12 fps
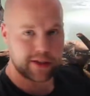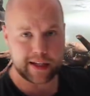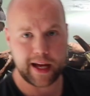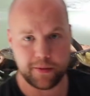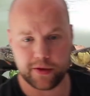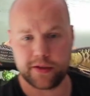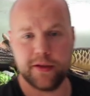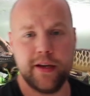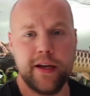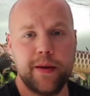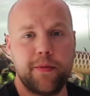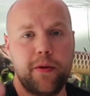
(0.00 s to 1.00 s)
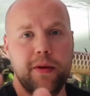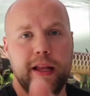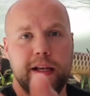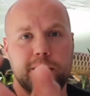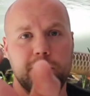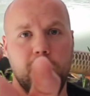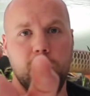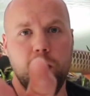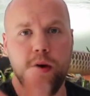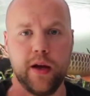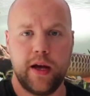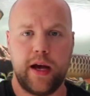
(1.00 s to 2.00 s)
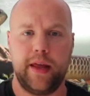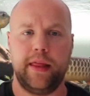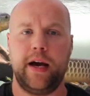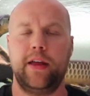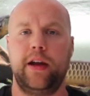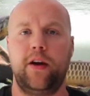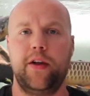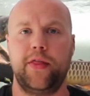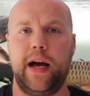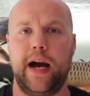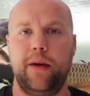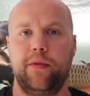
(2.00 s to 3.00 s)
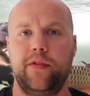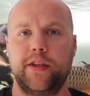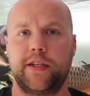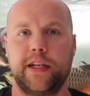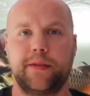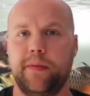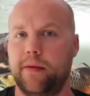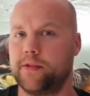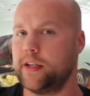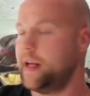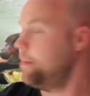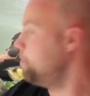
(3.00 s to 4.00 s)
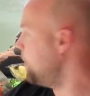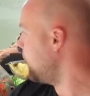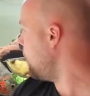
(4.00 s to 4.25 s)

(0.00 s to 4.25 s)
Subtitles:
and they was probably that small, and now they're like that within 6 months. So they're big